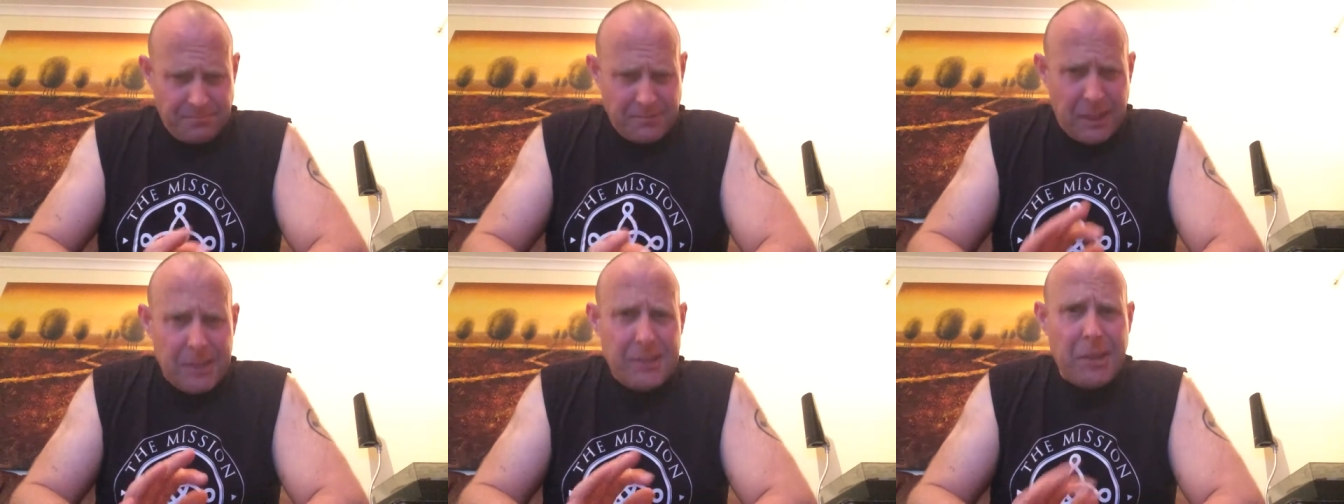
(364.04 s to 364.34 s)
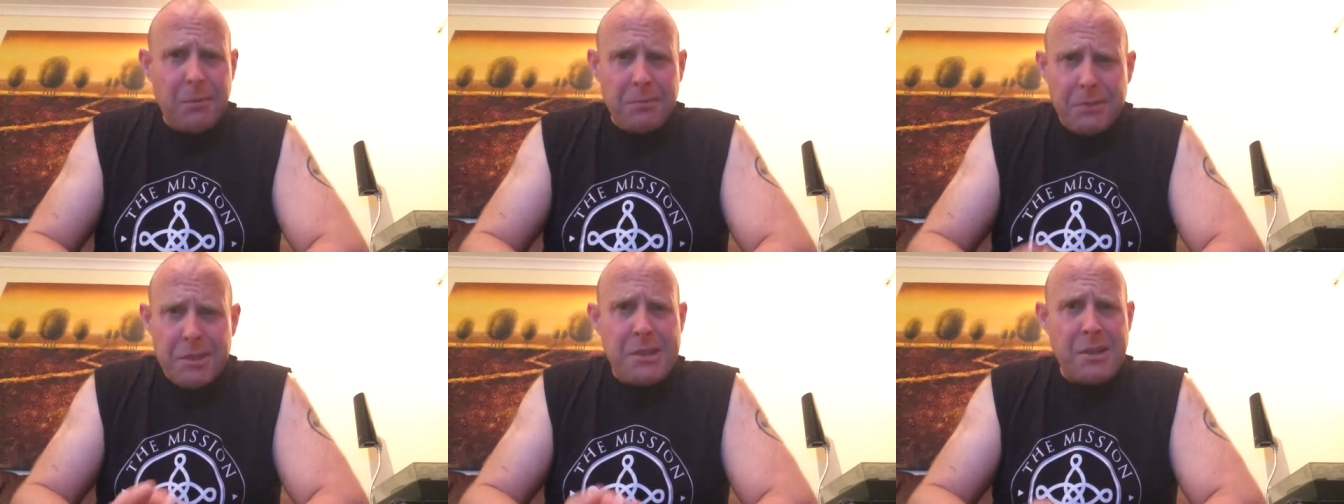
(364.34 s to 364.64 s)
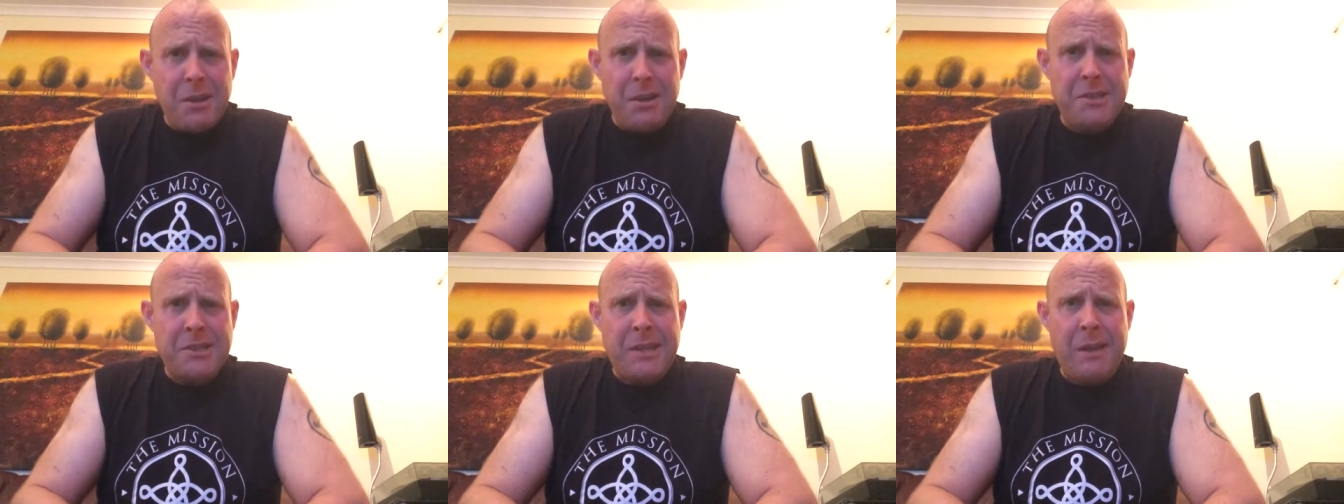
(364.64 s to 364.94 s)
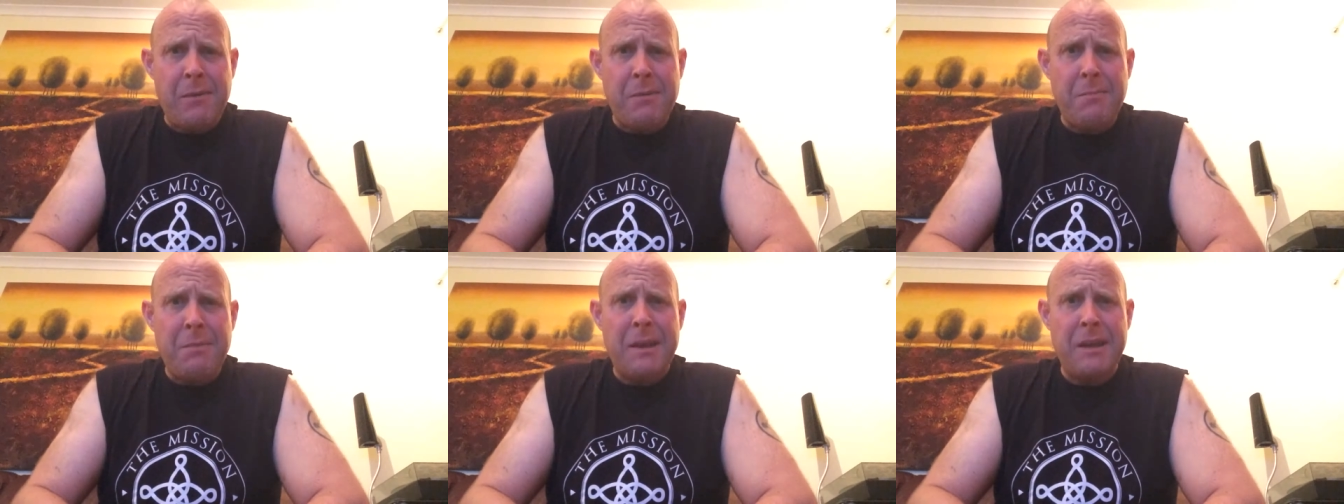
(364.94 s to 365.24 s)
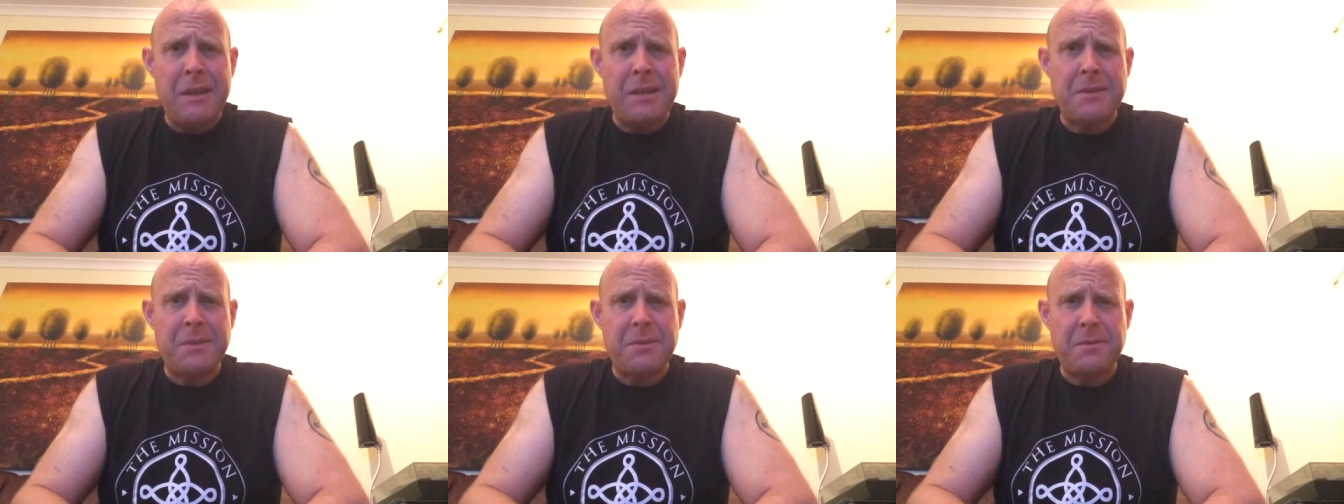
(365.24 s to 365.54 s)
I don't dislike sour
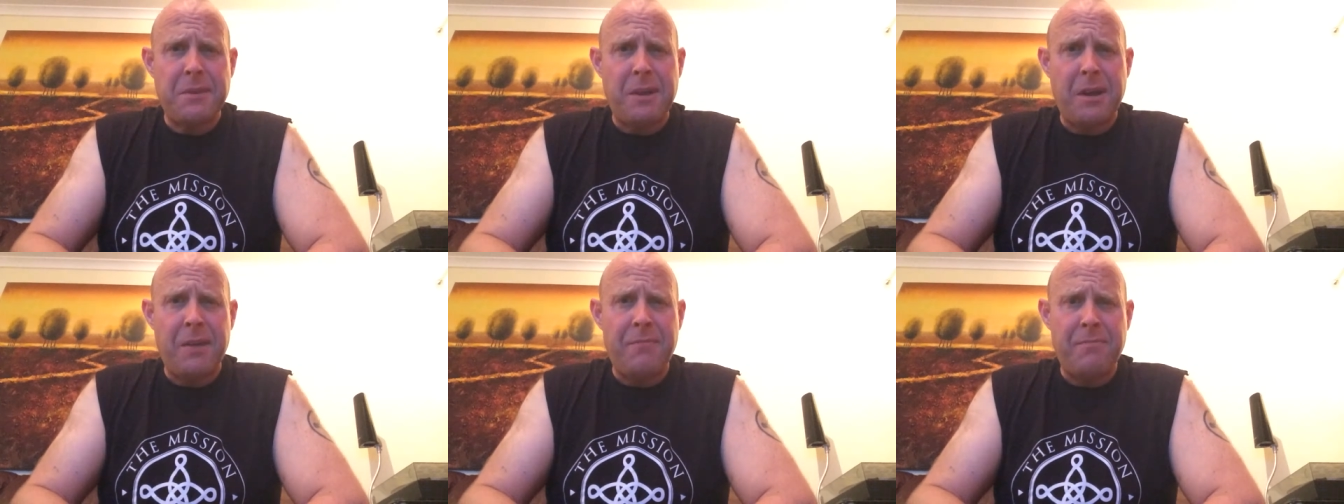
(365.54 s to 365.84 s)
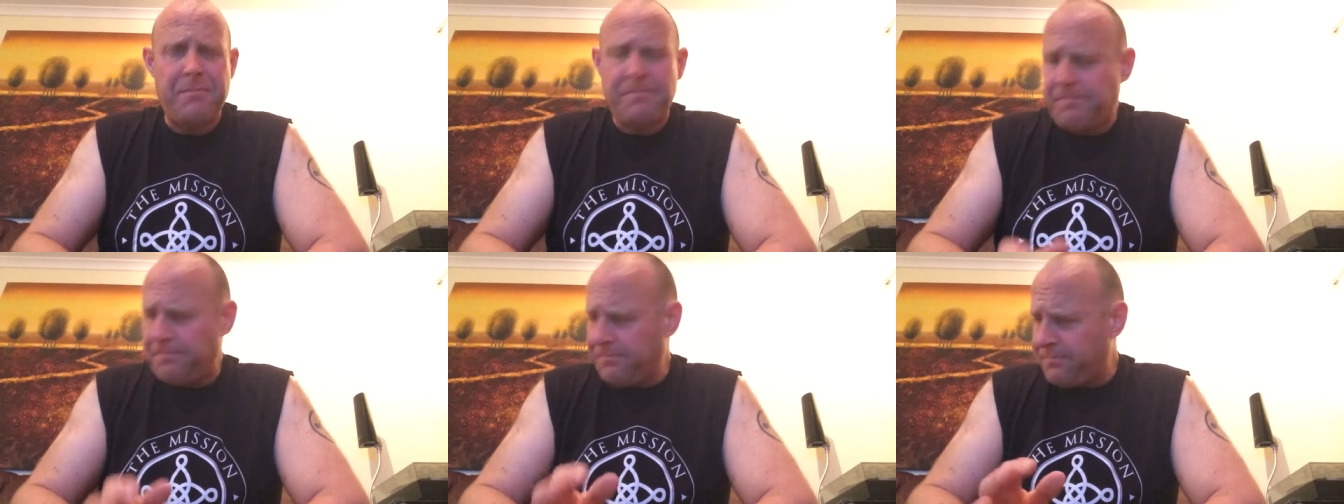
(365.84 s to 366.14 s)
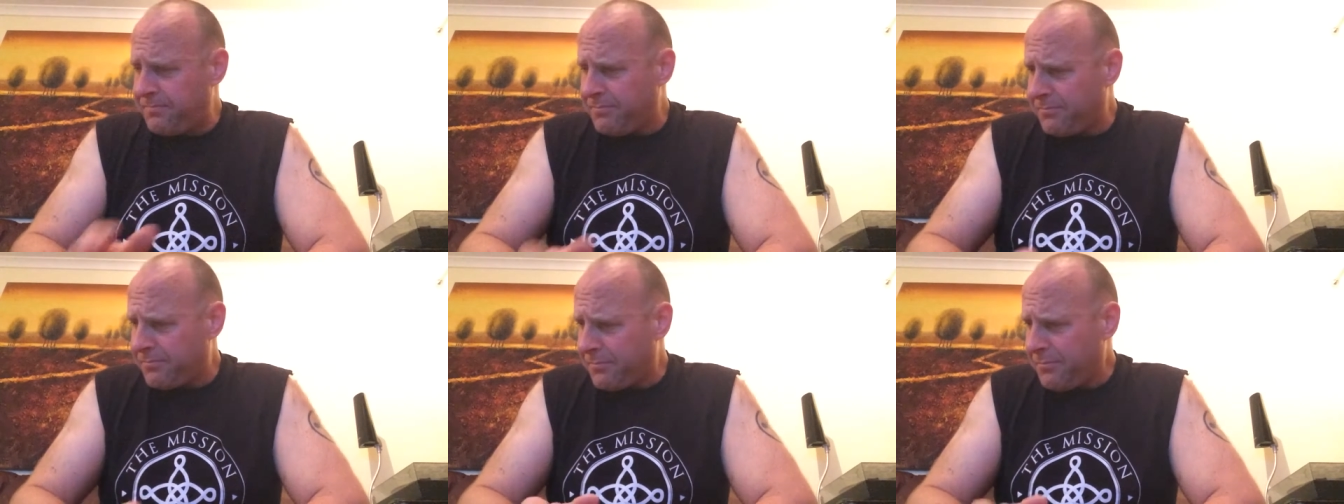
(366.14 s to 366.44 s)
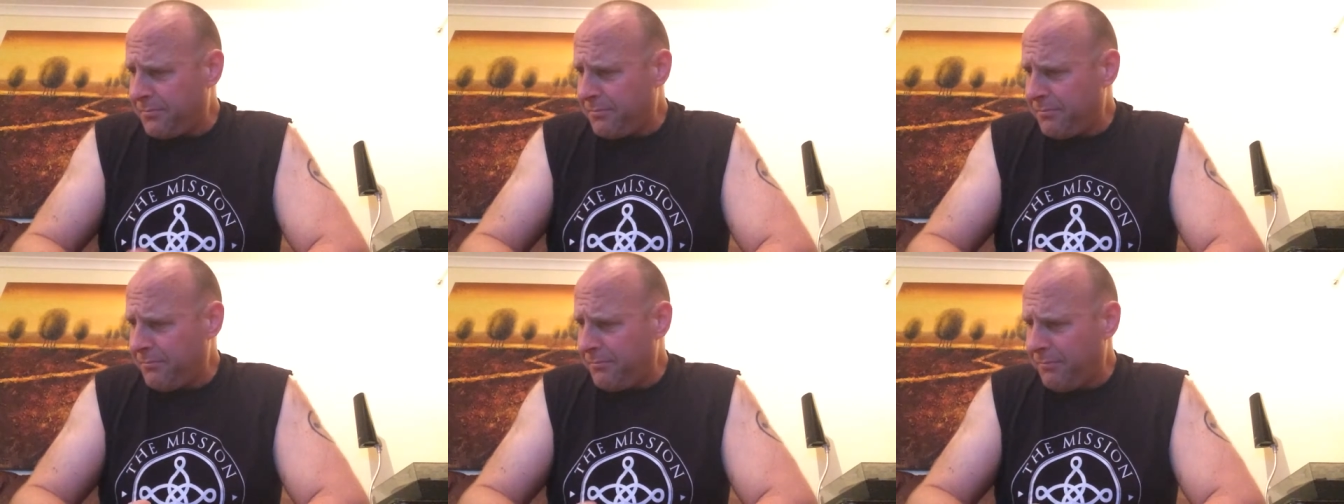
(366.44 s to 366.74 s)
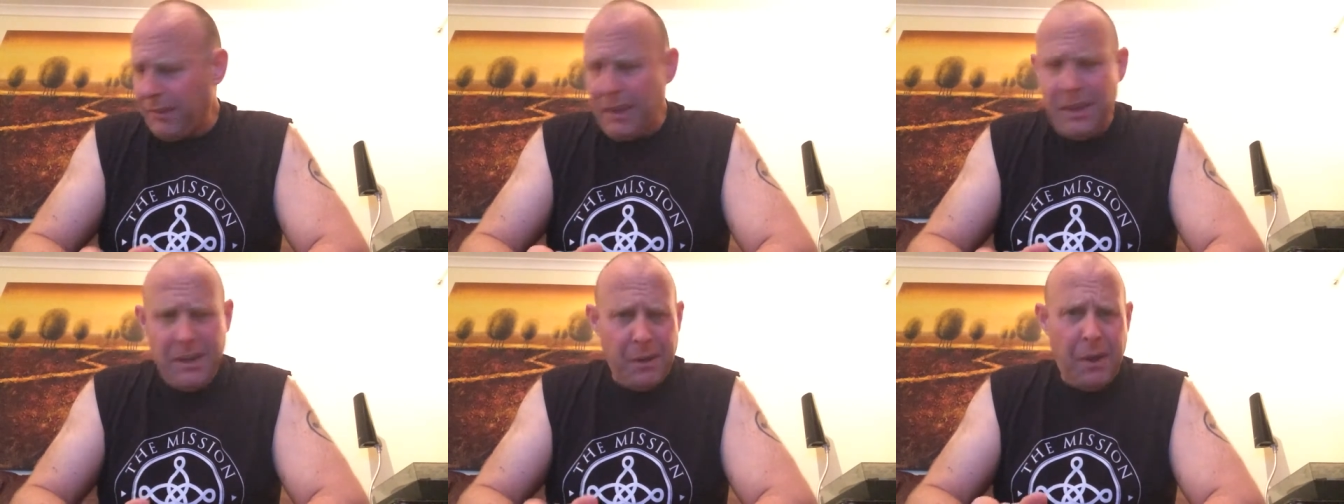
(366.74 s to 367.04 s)
beers. I
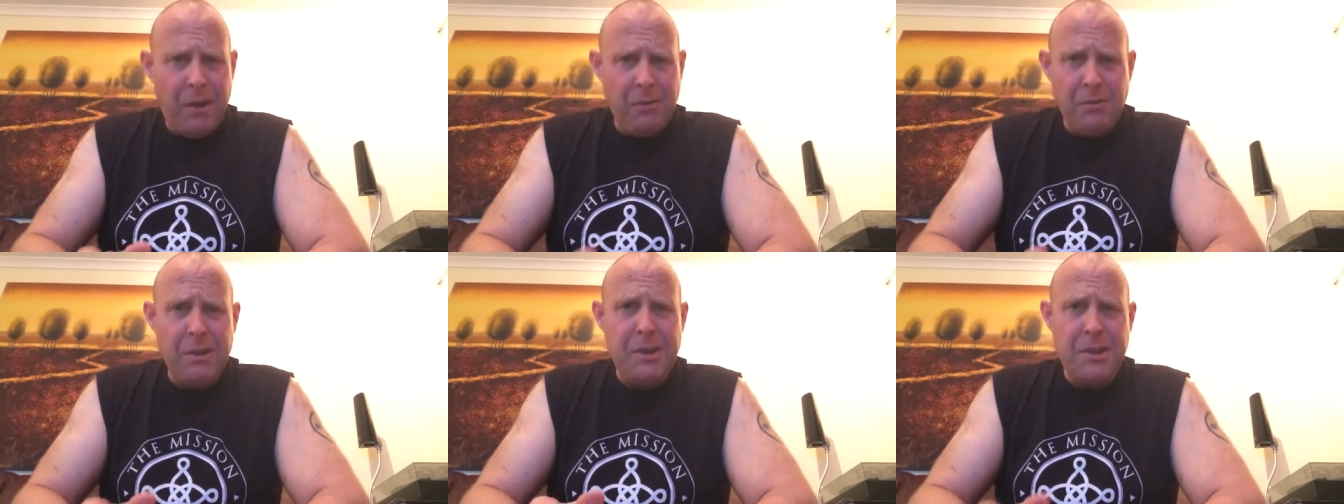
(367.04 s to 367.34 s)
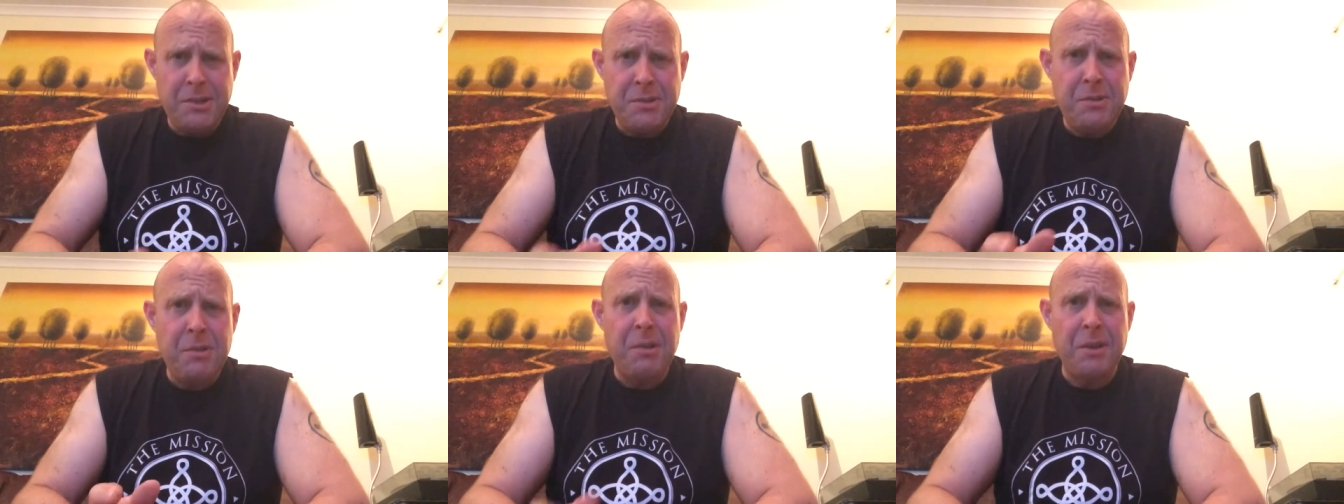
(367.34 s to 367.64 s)
really do